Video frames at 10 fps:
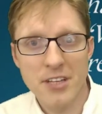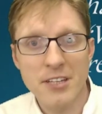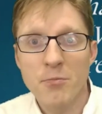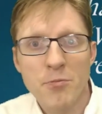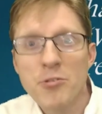Like,
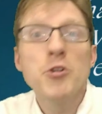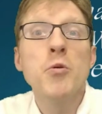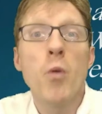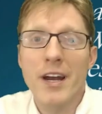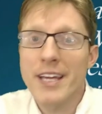do you
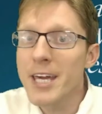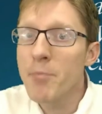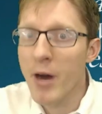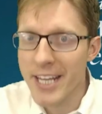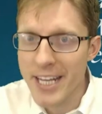want to
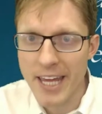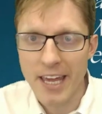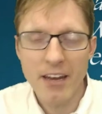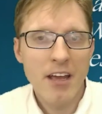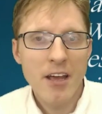keep on eating
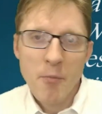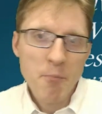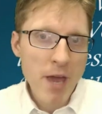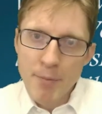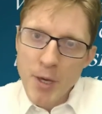it?
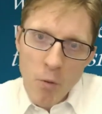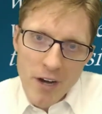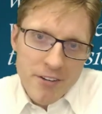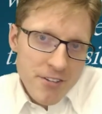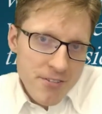Maybe you
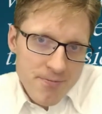want to just